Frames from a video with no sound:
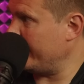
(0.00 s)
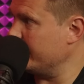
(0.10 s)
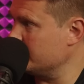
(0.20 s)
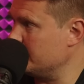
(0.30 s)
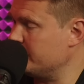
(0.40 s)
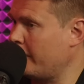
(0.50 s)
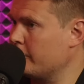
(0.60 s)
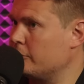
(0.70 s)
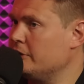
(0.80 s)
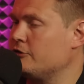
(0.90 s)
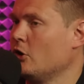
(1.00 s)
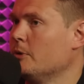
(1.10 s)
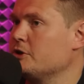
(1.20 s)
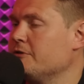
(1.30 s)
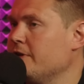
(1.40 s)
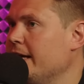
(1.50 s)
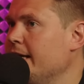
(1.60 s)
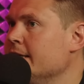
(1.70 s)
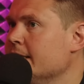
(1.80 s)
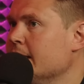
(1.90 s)
AEW territory. So much of
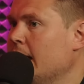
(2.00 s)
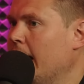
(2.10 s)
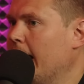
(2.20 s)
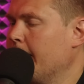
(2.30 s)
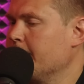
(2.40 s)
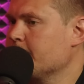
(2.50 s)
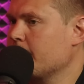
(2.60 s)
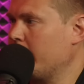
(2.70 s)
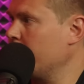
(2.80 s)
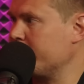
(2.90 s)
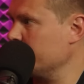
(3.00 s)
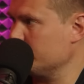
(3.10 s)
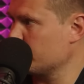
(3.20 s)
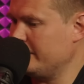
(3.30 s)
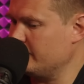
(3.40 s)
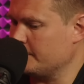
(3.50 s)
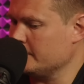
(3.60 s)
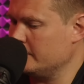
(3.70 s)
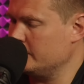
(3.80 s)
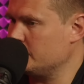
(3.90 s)
the, and I think
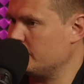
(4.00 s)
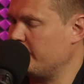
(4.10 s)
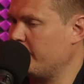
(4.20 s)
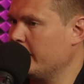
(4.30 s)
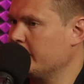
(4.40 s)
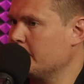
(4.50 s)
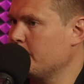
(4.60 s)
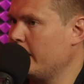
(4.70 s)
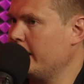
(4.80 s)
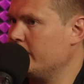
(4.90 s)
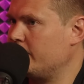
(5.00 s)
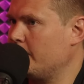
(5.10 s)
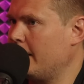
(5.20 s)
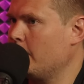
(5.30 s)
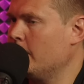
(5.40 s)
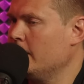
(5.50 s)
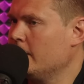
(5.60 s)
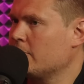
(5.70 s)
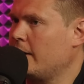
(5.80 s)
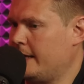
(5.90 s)
reasonable and justified complaints about,
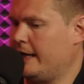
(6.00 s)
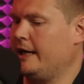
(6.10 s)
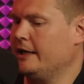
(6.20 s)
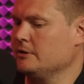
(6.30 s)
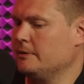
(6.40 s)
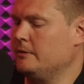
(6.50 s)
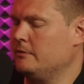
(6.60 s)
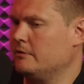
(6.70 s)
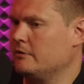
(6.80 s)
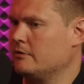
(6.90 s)
right, yeah, AEW